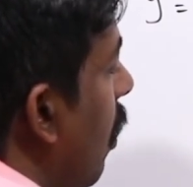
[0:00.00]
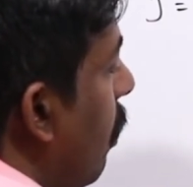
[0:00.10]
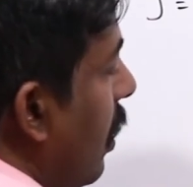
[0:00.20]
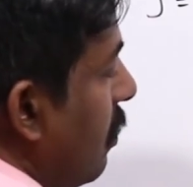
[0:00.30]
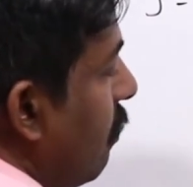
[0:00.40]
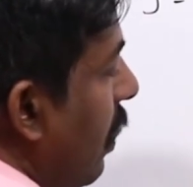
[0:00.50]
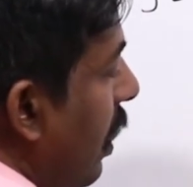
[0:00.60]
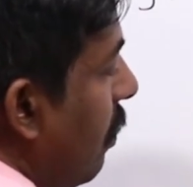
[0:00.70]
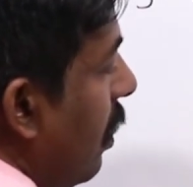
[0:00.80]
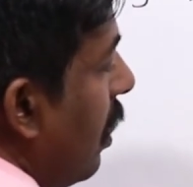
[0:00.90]
plus
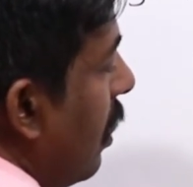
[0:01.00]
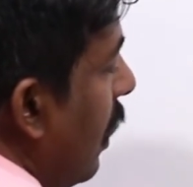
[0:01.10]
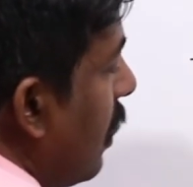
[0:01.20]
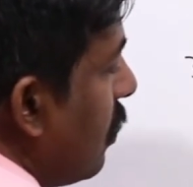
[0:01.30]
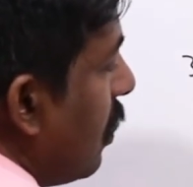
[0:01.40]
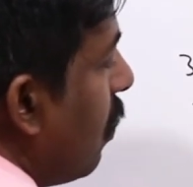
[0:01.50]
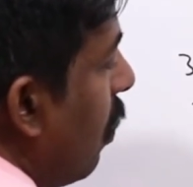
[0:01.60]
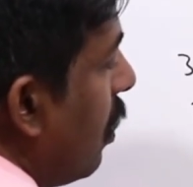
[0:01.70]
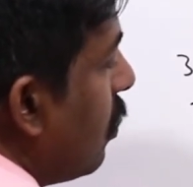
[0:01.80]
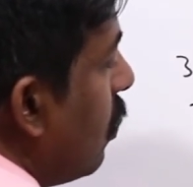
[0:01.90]
5, that is
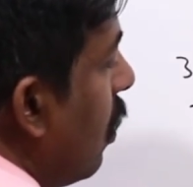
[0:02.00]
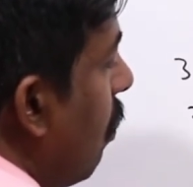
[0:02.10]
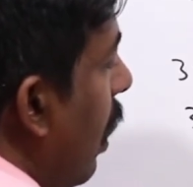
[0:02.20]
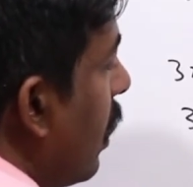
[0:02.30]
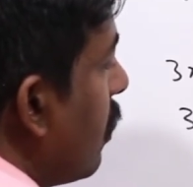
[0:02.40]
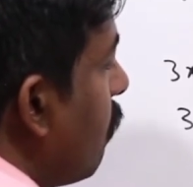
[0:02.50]
equal to minus